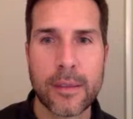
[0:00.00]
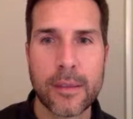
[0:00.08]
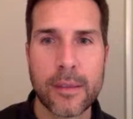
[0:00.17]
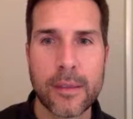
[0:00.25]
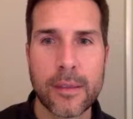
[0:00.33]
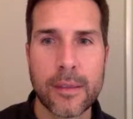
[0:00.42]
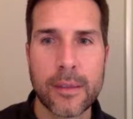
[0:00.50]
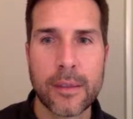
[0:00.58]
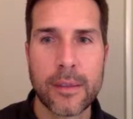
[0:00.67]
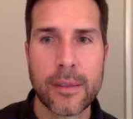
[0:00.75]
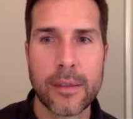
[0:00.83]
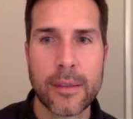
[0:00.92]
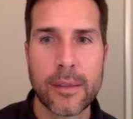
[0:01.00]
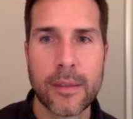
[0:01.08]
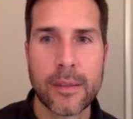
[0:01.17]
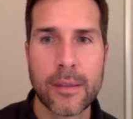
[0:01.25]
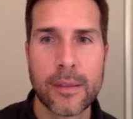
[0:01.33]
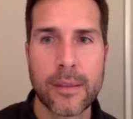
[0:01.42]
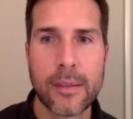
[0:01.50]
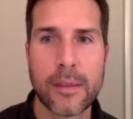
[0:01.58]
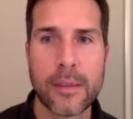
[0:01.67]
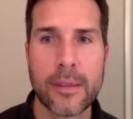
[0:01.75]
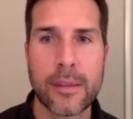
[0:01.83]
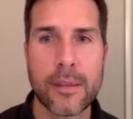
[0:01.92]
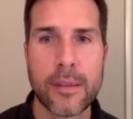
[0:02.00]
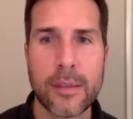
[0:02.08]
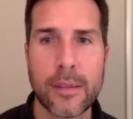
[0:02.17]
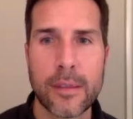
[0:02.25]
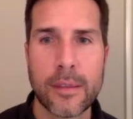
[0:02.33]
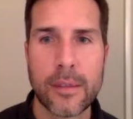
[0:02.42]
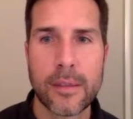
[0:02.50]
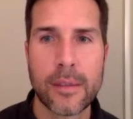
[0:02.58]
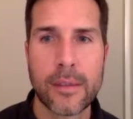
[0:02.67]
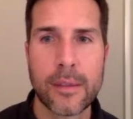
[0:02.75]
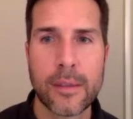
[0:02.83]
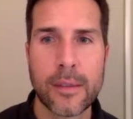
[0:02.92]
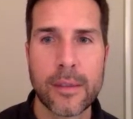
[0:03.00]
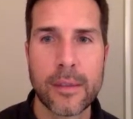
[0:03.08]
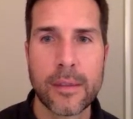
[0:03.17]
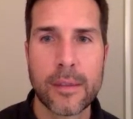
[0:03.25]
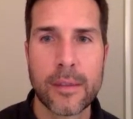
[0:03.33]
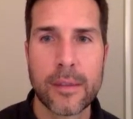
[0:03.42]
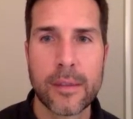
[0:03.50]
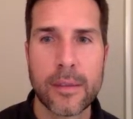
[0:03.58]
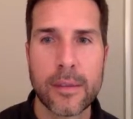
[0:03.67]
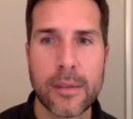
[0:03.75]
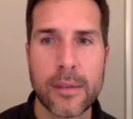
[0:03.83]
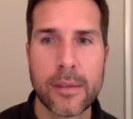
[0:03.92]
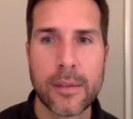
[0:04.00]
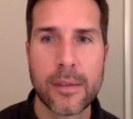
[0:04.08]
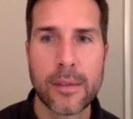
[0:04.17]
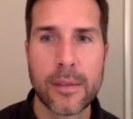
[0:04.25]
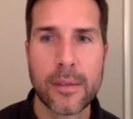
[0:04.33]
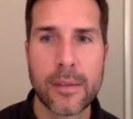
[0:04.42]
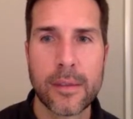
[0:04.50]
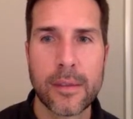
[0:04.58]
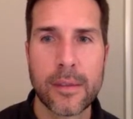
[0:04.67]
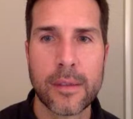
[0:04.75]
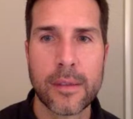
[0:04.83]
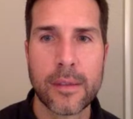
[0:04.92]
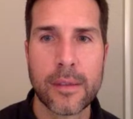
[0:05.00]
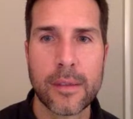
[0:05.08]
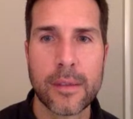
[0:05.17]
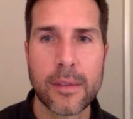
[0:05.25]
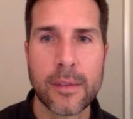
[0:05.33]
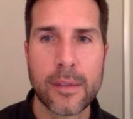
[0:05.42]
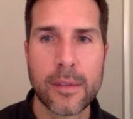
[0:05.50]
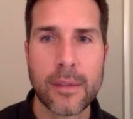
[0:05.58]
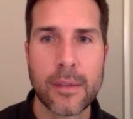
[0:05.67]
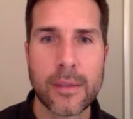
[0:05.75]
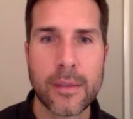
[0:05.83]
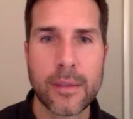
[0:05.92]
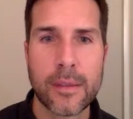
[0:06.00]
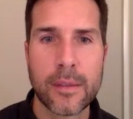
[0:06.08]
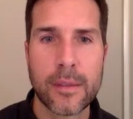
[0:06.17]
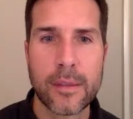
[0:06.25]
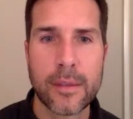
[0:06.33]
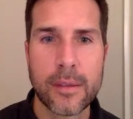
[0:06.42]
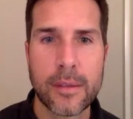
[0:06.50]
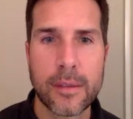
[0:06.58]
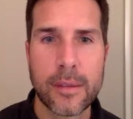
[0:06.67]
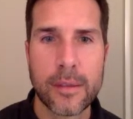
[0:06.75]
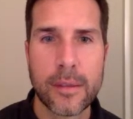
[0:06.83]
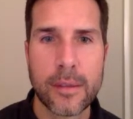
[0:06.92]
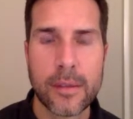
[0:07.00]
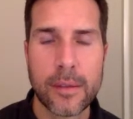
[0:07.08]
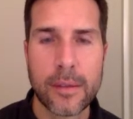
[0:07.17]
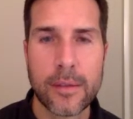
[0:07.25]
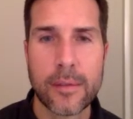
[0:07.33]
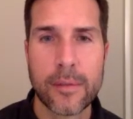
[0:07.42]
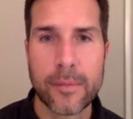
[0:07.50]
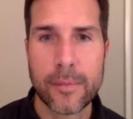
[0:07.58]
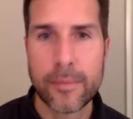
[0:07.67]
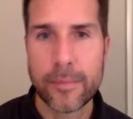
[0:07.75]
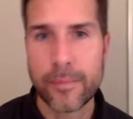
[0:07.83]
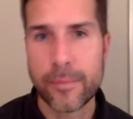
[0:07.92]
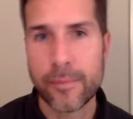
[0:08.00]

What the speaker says: (silent)